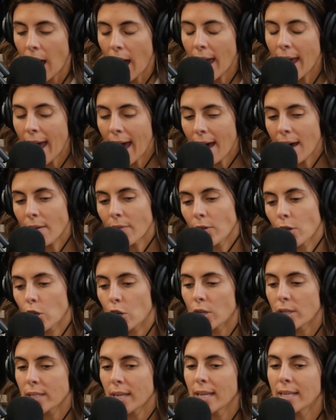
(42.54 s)
I have
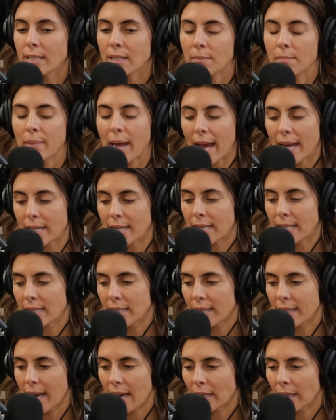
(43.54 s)
good days and bad
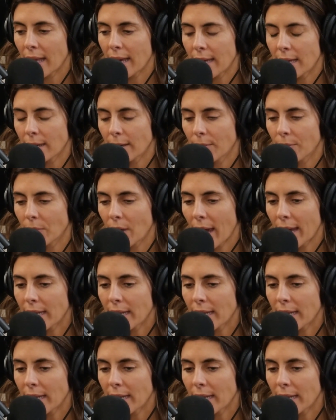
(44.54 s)
days in that, like,